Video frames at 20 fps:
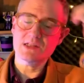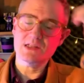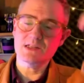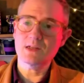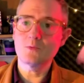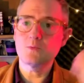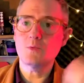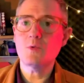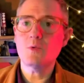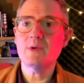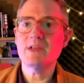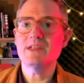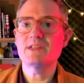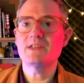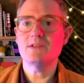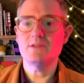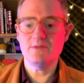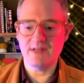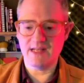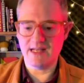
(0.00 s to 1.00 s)
So what we
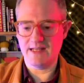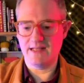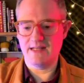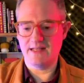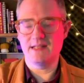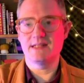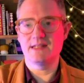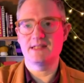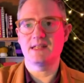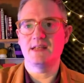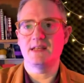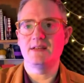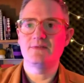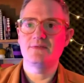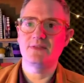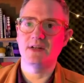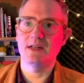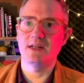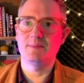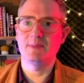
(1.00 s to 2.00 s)
do need is a
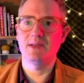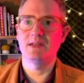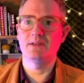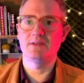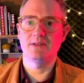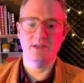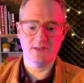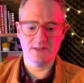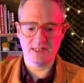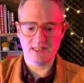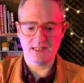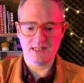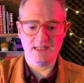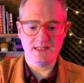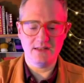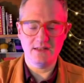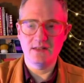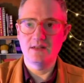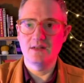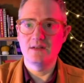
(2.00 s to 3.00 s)
fire
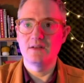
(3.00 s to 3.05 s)
periodically.